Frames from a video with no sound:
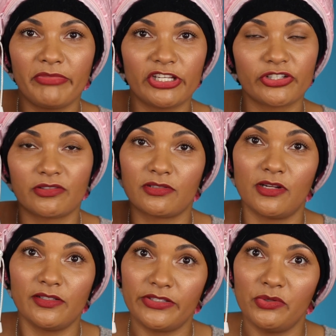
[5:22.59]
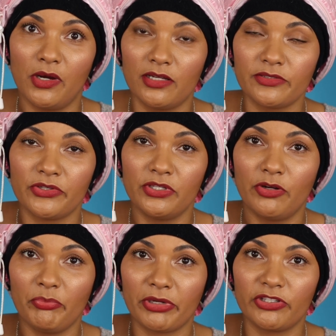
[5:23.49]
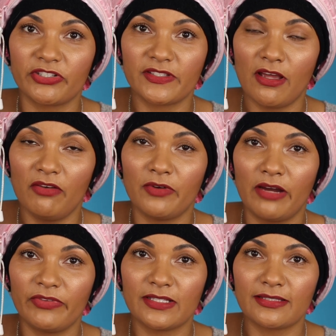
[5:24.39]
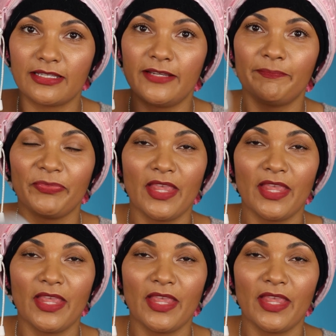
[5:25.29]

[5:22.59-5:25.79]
make sure it's not too hot so you don't burn yourself, obviously,